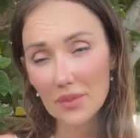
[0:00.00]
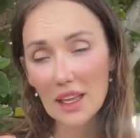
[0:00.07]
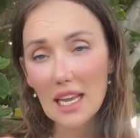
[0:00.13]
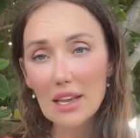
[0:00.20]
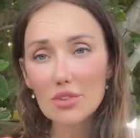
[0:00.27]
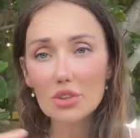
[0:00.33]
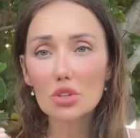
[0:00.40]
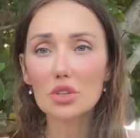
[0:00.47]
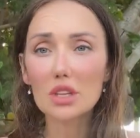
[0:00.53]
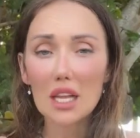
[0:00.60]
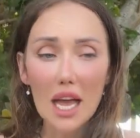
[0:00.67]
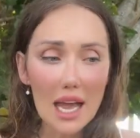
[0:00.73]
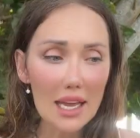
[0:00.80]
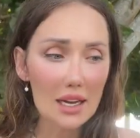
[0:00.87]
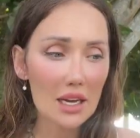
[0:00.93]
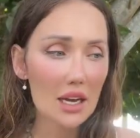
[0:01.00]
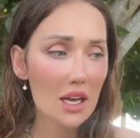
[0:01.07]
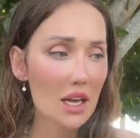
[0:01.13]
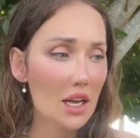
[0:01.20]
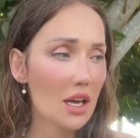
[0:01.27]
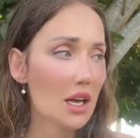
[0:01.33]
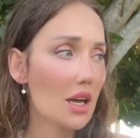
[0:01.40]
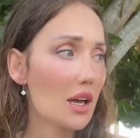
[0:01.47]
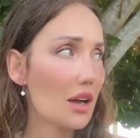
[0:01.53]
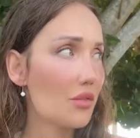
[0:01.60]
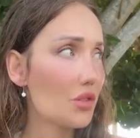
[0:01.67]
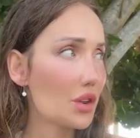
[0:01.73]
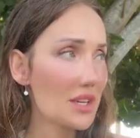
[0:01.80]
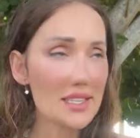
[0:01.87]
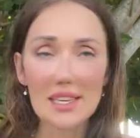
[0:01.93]
If you don't like,
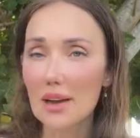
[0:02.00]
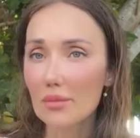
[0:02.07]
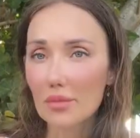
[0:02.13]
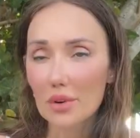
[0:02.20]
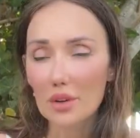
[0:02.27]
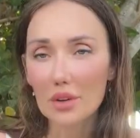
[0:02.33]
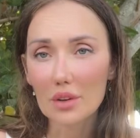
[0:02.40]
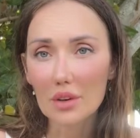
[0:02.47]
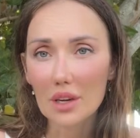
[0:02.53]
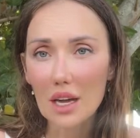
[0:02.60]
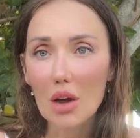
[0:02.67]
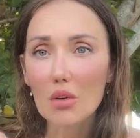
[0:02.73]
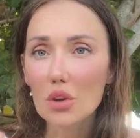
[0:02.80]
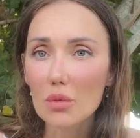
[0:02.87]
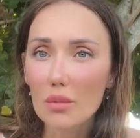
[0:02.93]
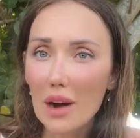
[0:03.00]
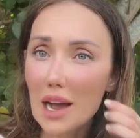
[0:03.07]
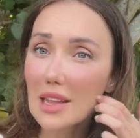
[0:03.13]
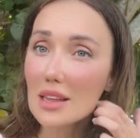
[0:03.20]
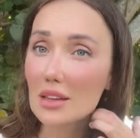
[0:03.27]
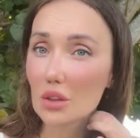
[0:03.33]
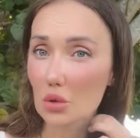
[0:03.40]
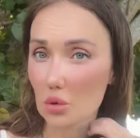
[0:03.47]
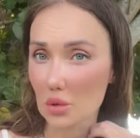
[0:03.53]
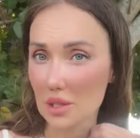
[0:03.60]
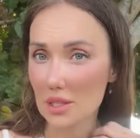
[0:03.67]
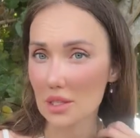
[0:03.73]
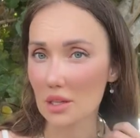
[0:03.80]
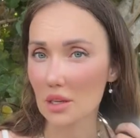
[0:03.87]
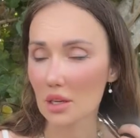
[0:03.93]
for example, how your body
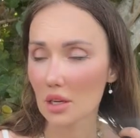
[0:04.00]
looks,